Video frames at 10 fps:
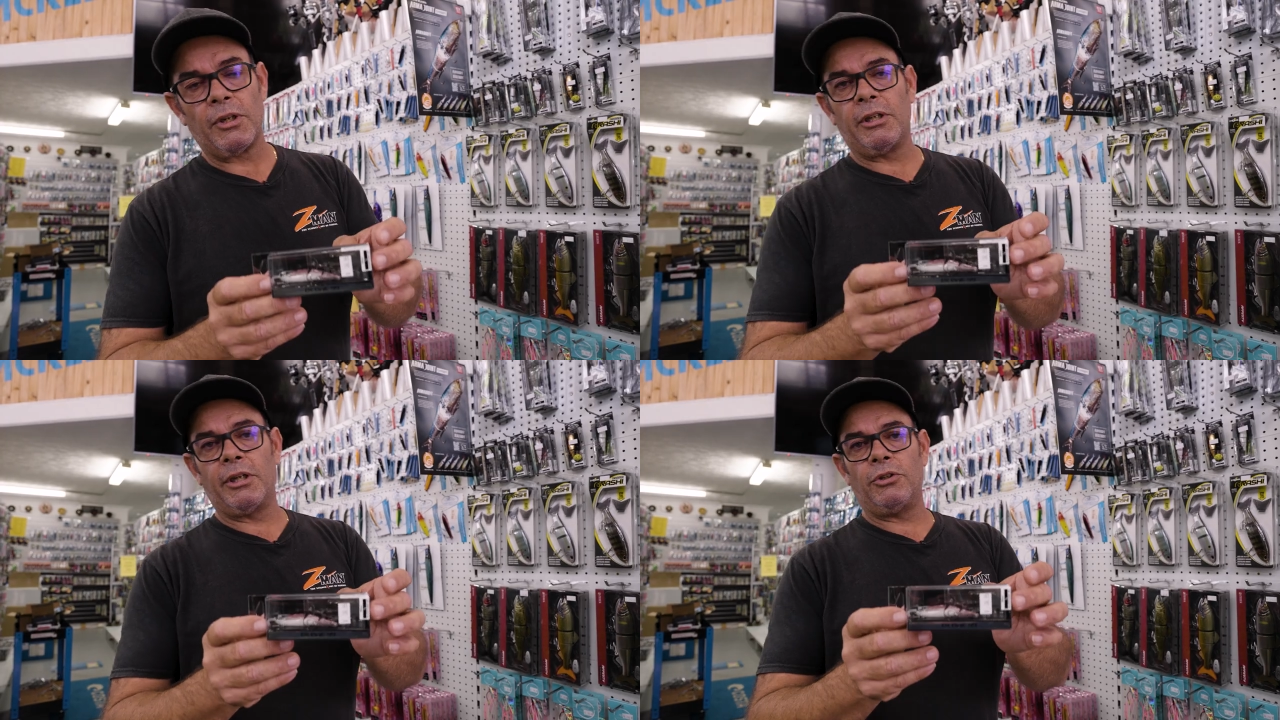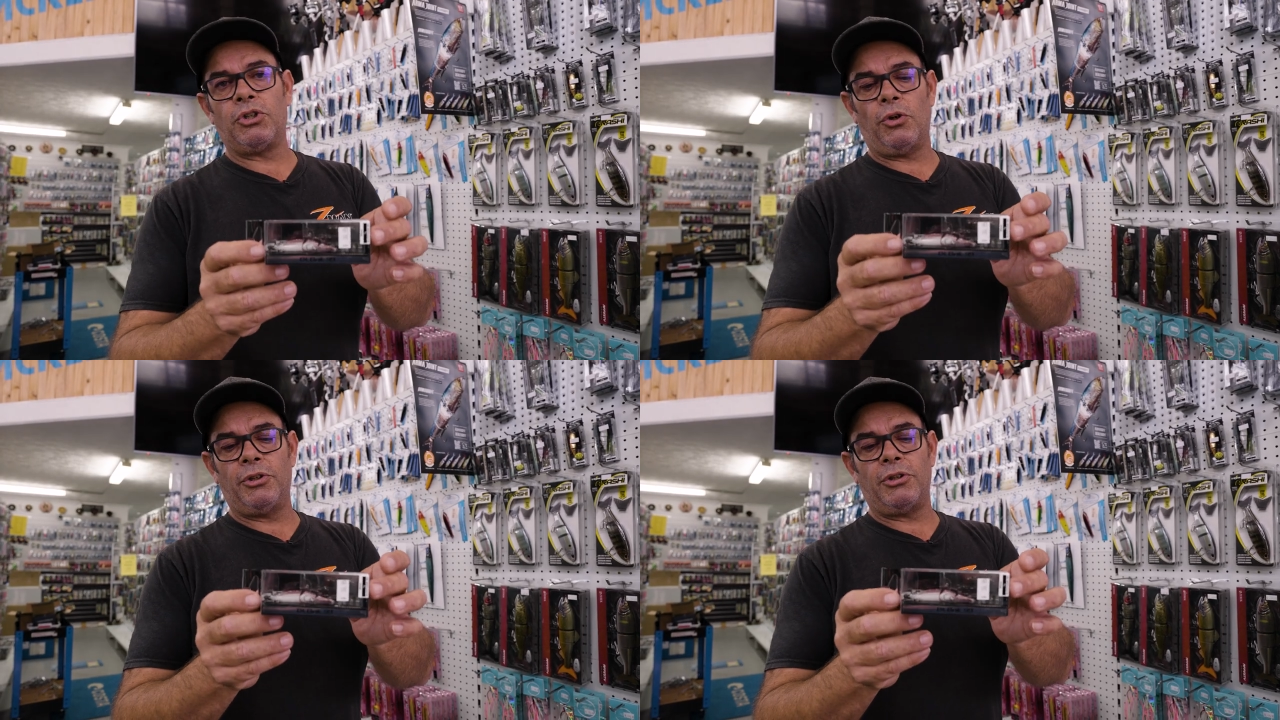Little
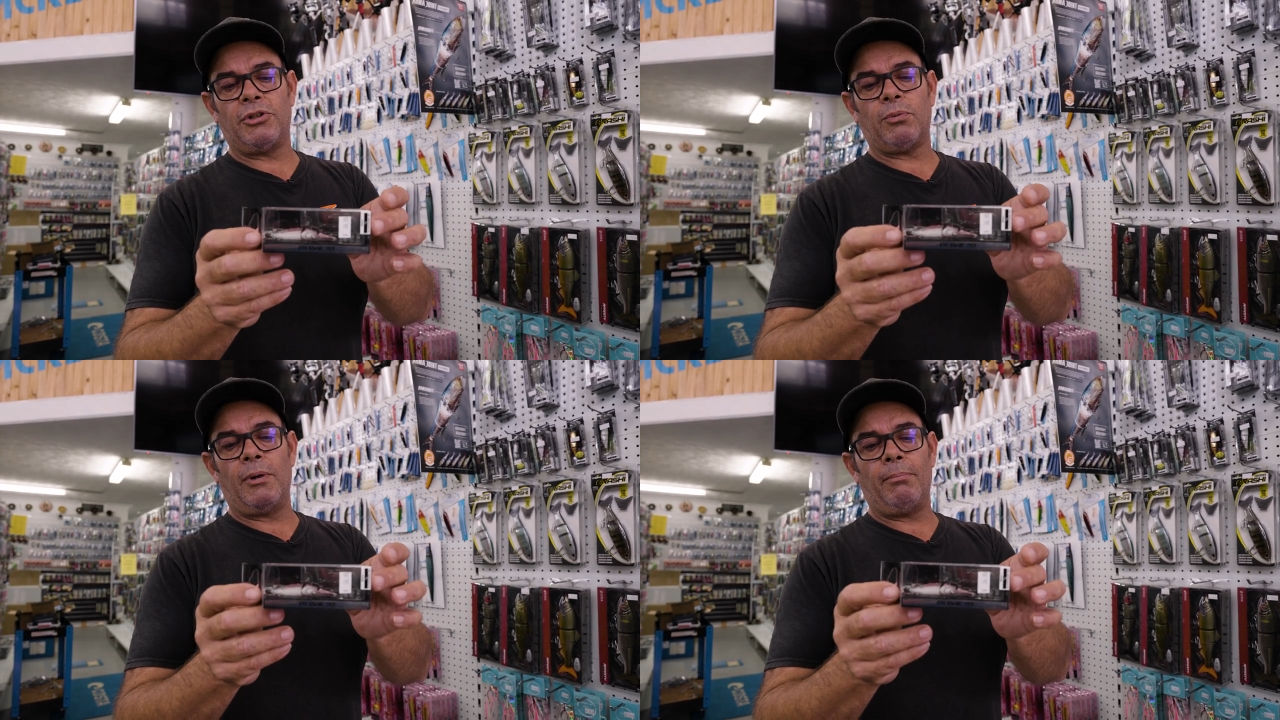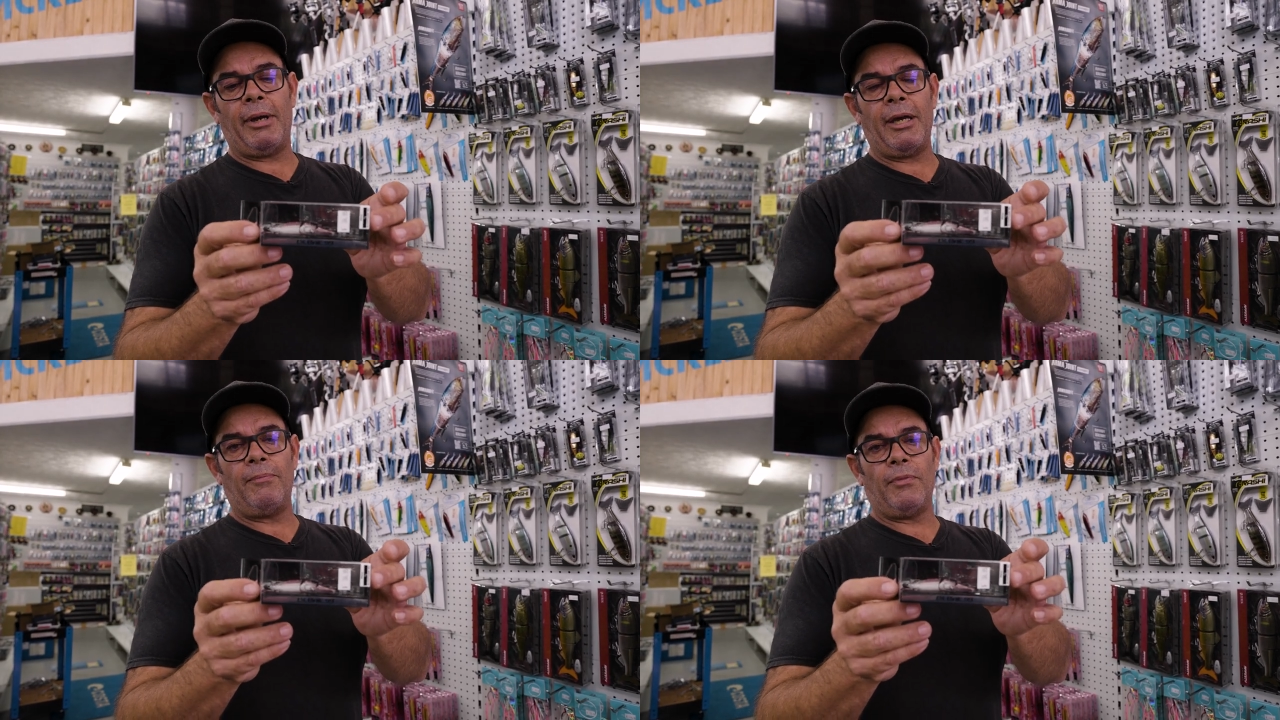jointed swim
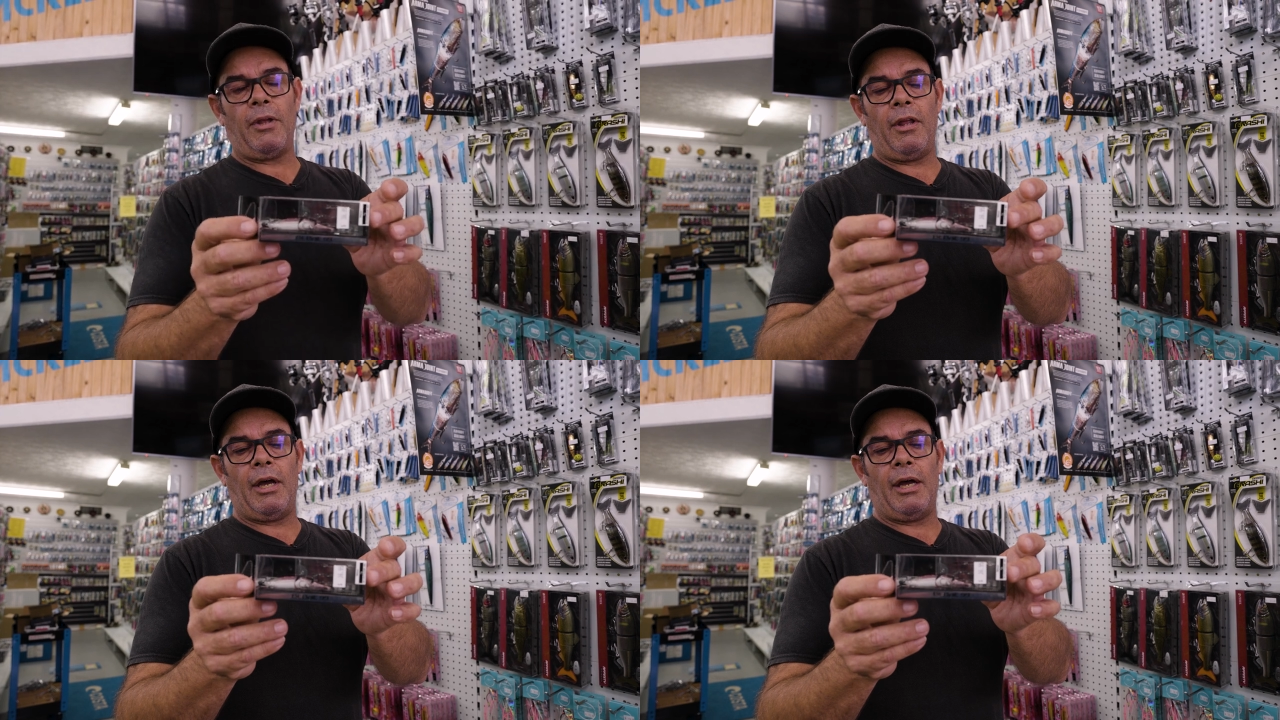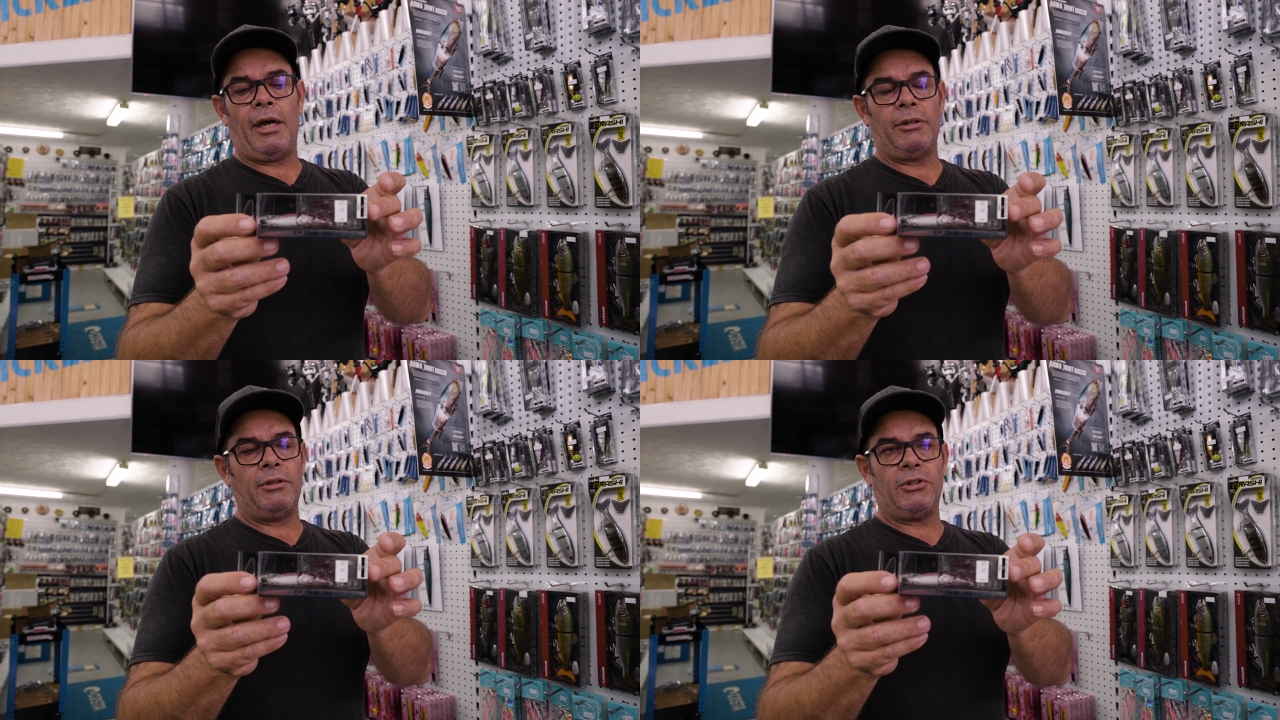bait,
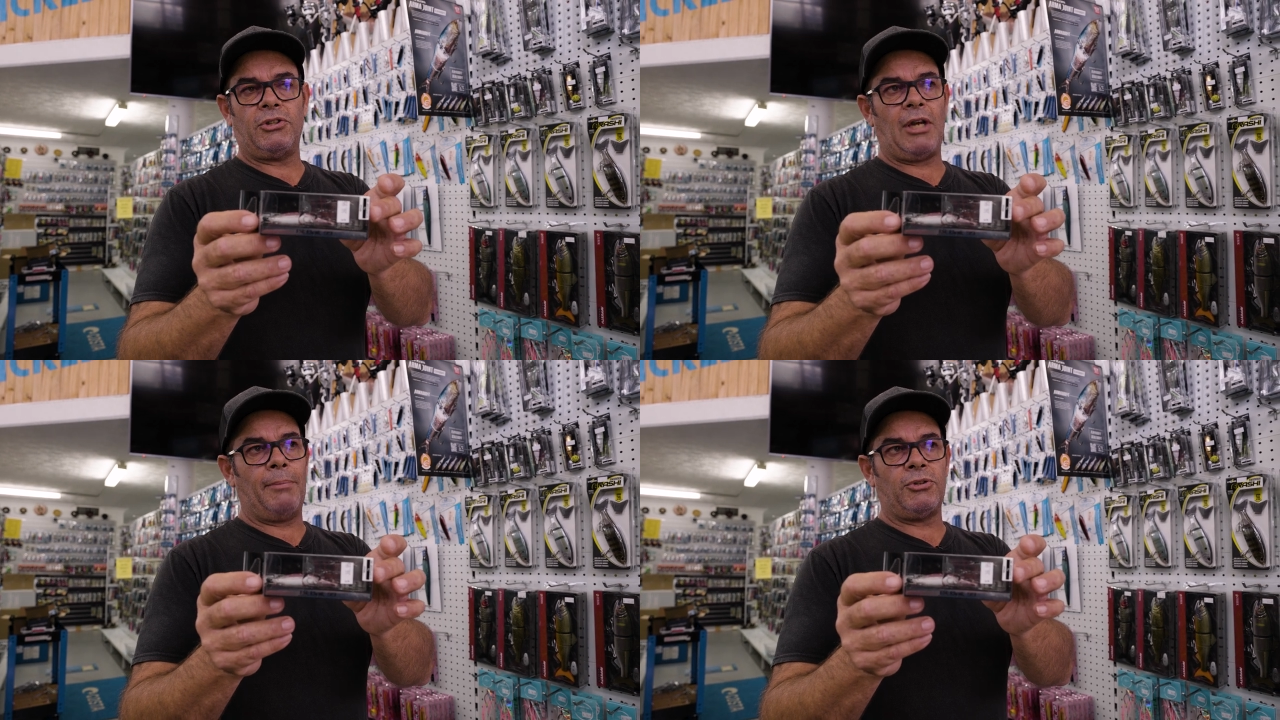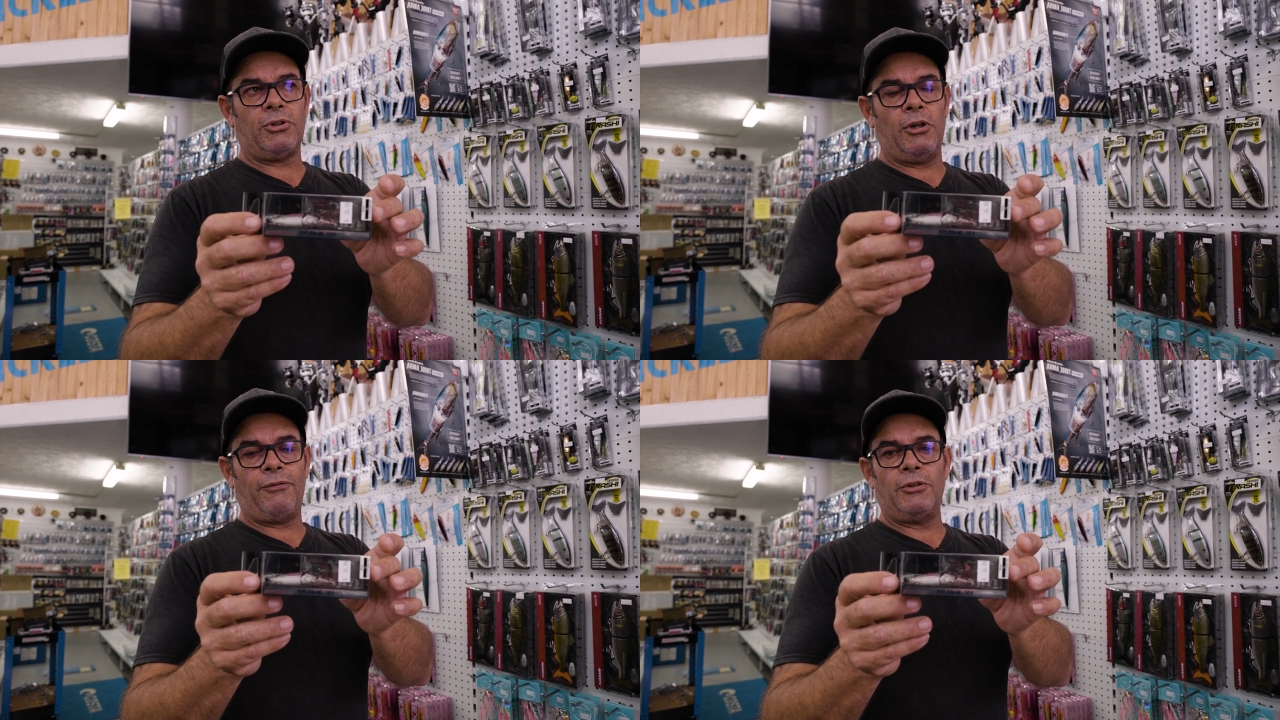uh,
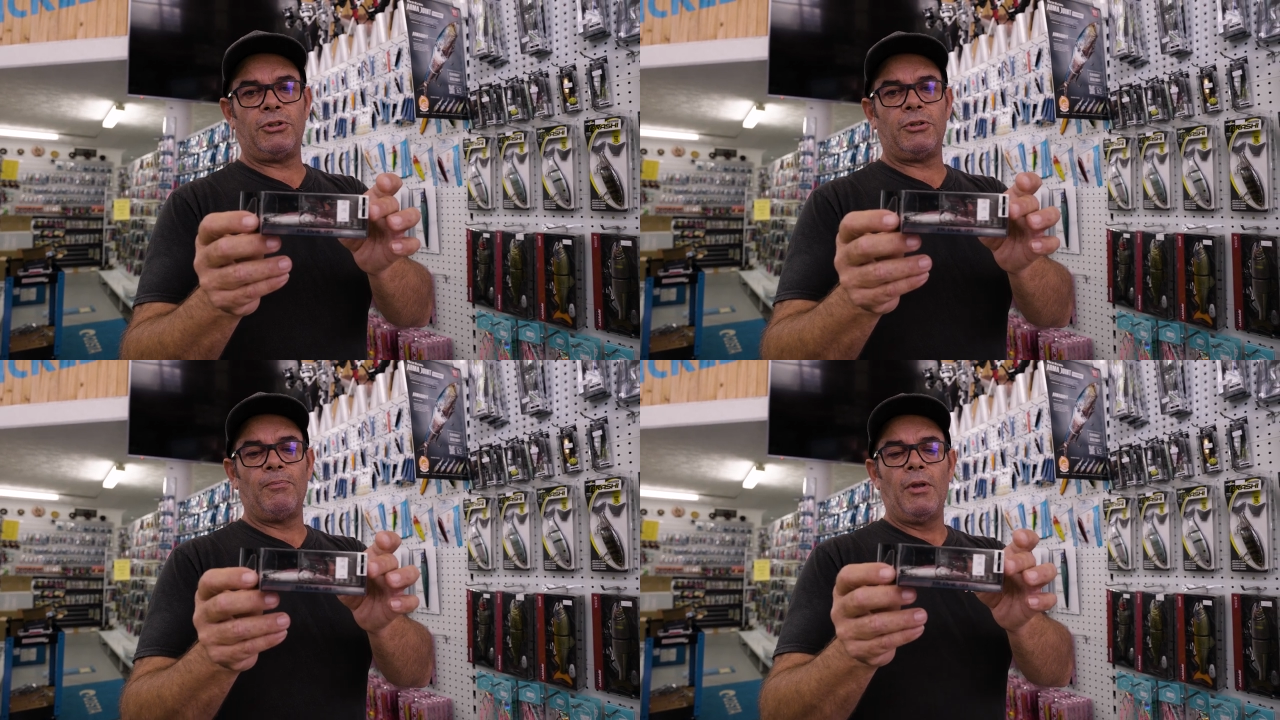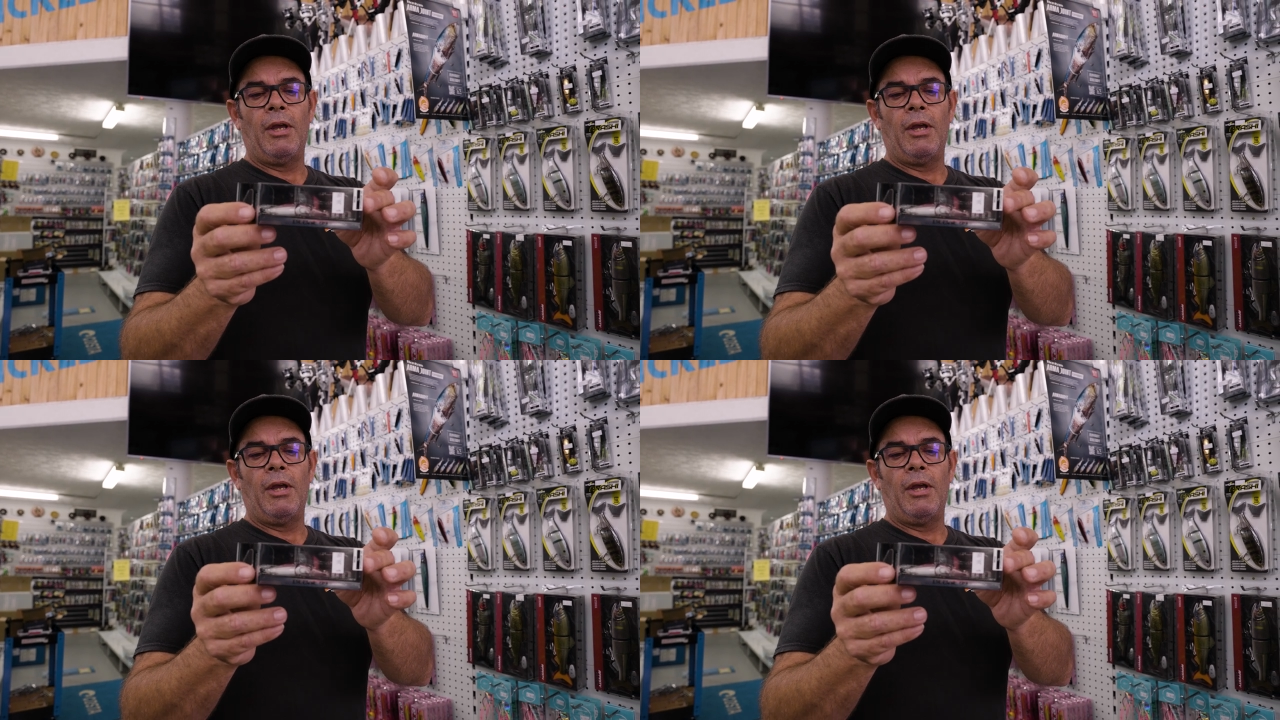subsurface,